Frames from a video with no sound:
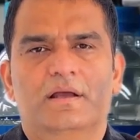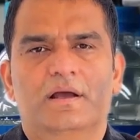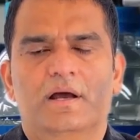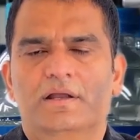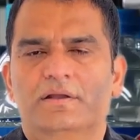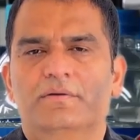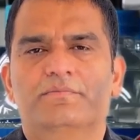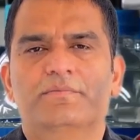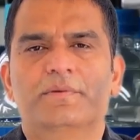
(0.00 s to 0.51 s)
Are
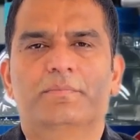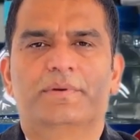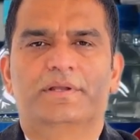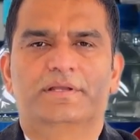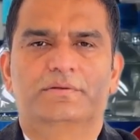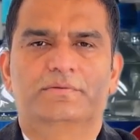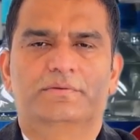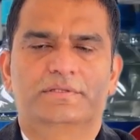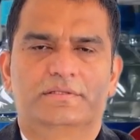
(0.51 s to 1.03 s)
you
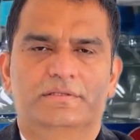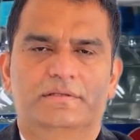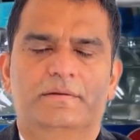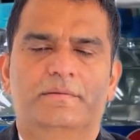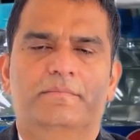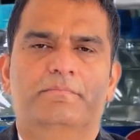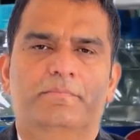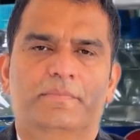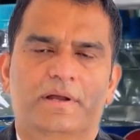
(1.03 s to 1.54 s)
familiar with
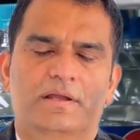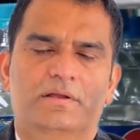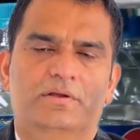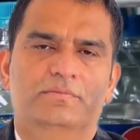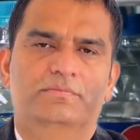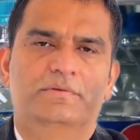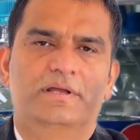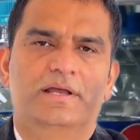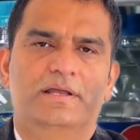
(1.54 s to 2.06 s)
where to
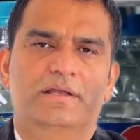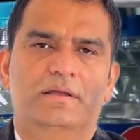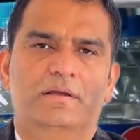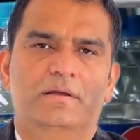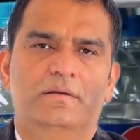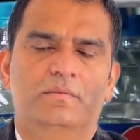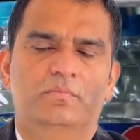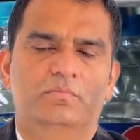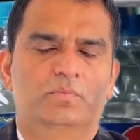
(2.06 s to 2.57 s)
find
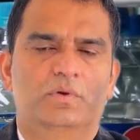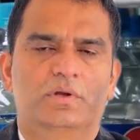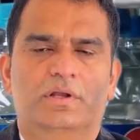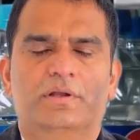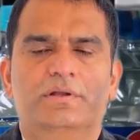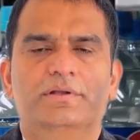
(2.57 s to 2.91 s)
work